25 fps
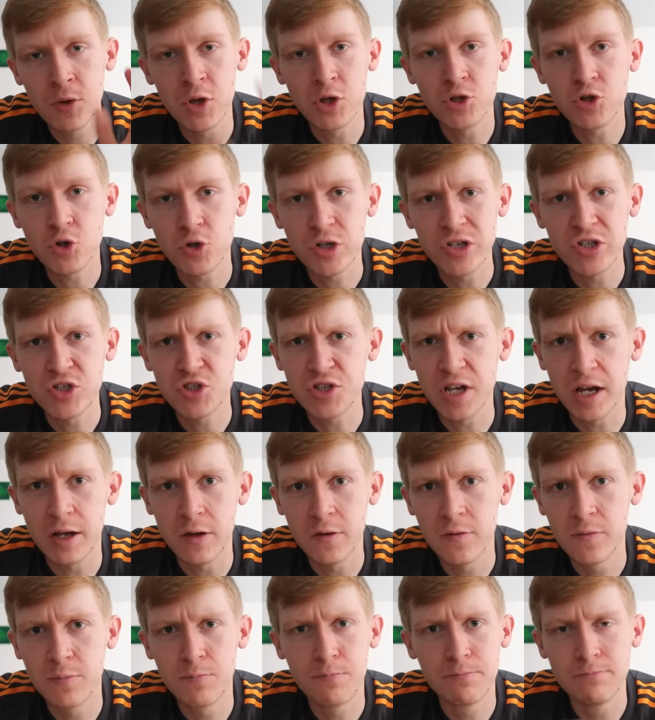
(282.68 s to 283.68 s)
But the duck
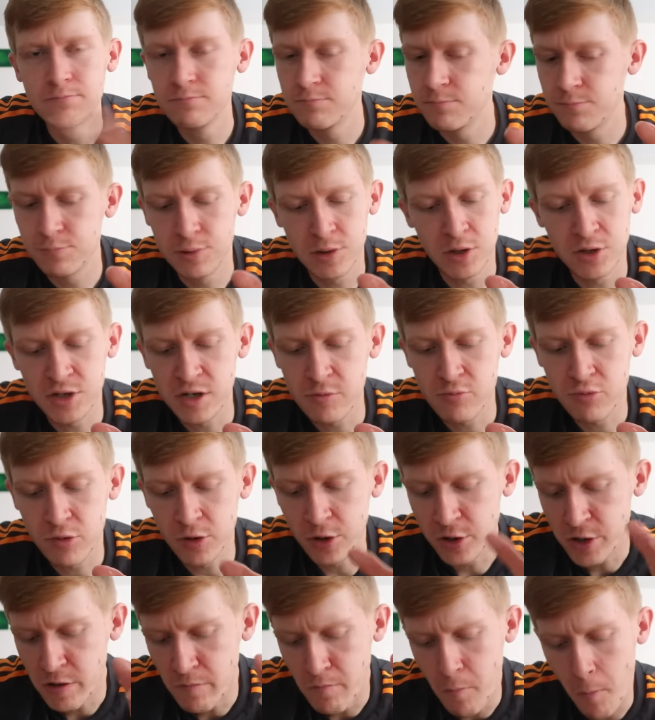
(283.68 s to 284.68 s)
itself, bloody
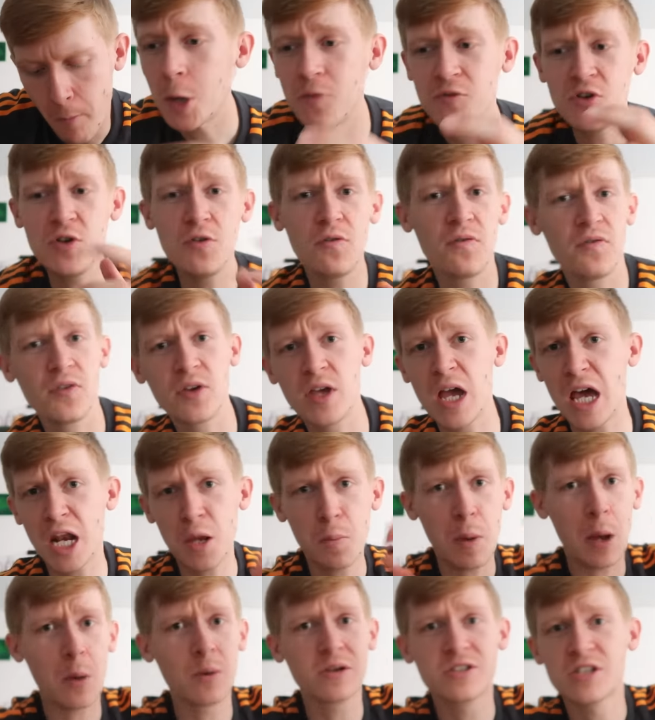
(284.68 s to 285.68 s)
brilliant. If you forget
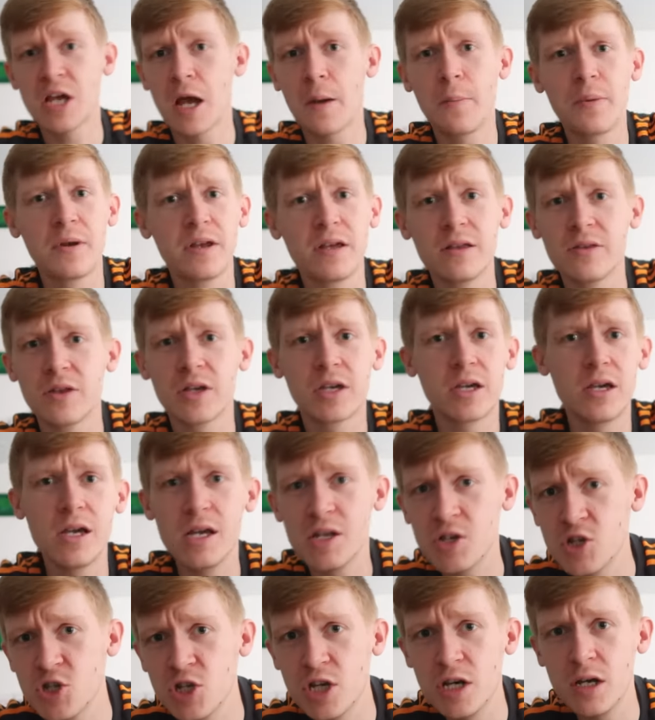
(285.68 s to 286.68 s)
about what's happening in the
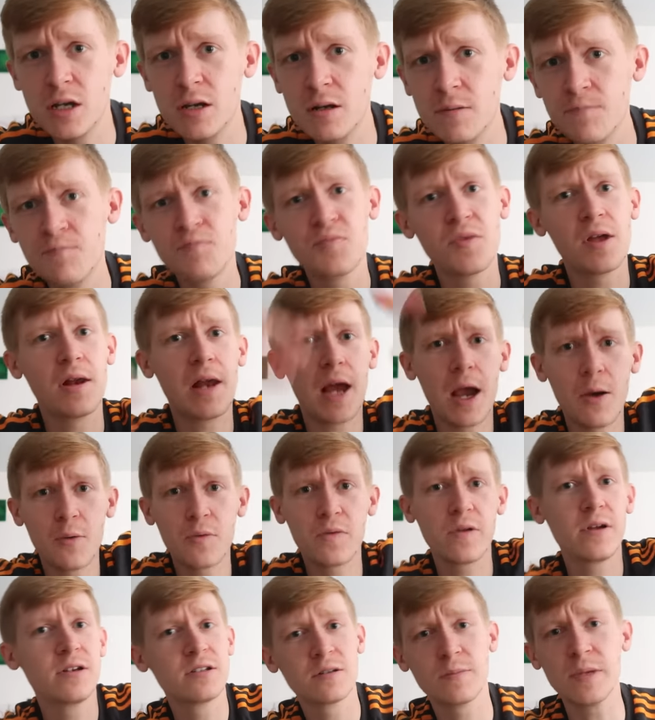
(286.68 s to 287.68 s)
kitchen and how
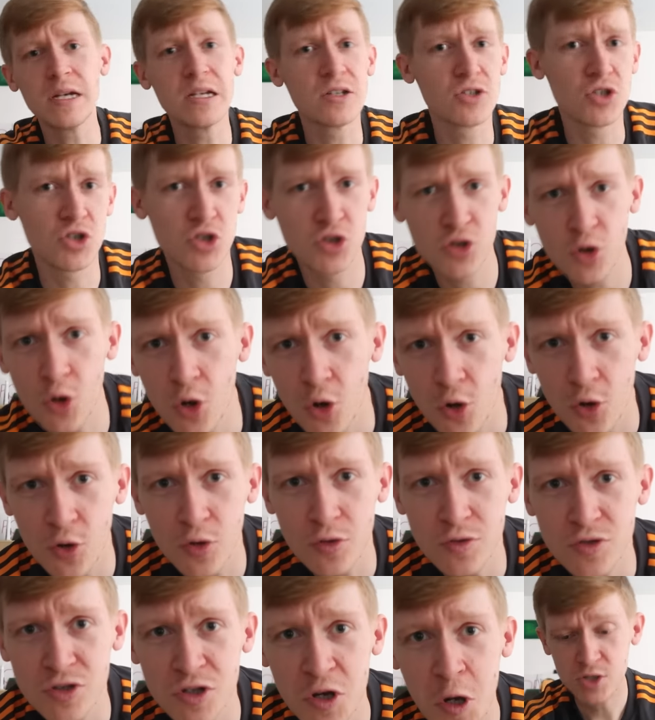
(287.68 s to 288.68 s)
things are being
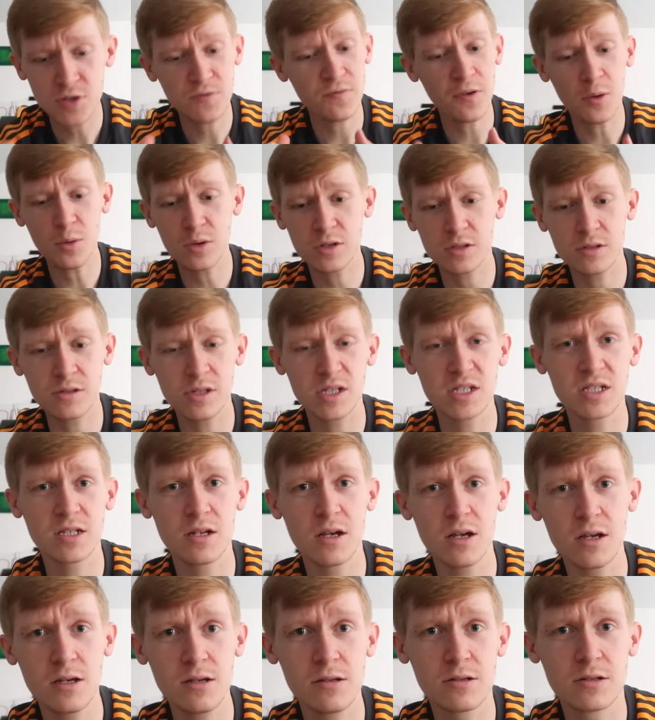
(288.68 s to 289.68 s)
stored, just focus on the
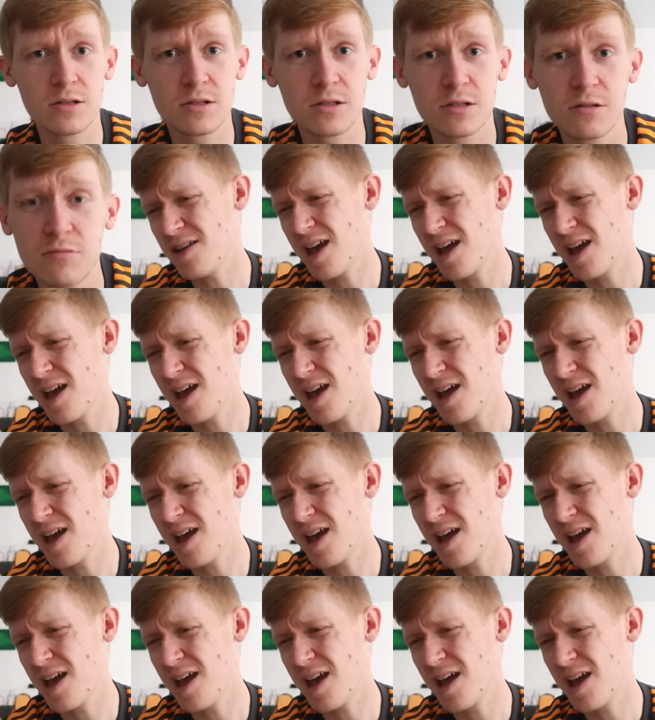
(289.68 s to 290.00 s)
taste.